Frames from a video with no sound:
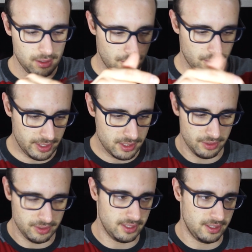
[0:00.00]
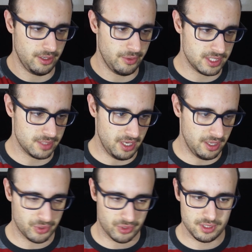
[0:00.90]
Okay, so the USB
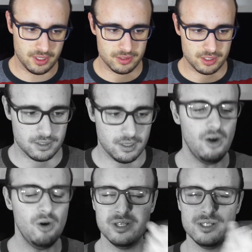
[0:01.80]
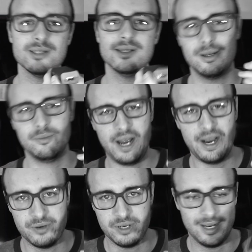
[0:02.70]
port goes... Oh, this is not a
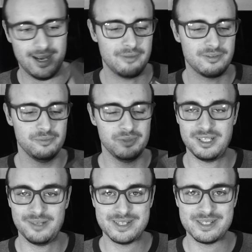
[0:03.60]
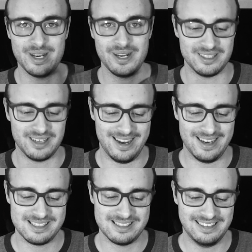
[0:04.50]
battery. I'm completely mistaken, guys.